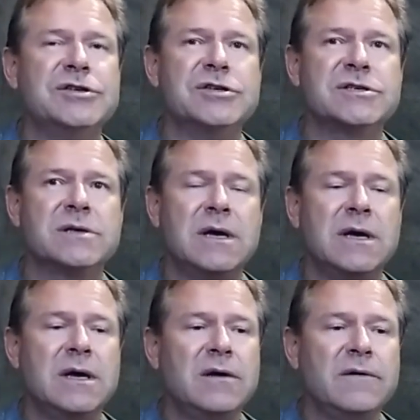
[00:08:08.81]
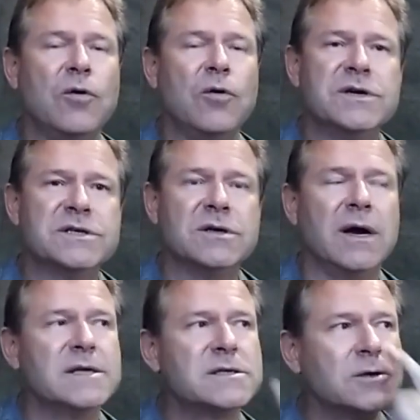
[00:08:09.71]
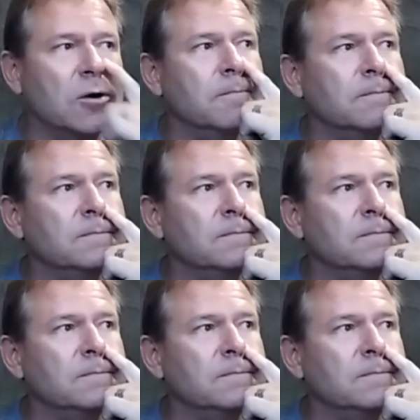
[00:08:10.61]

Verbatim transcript: just focus on it. So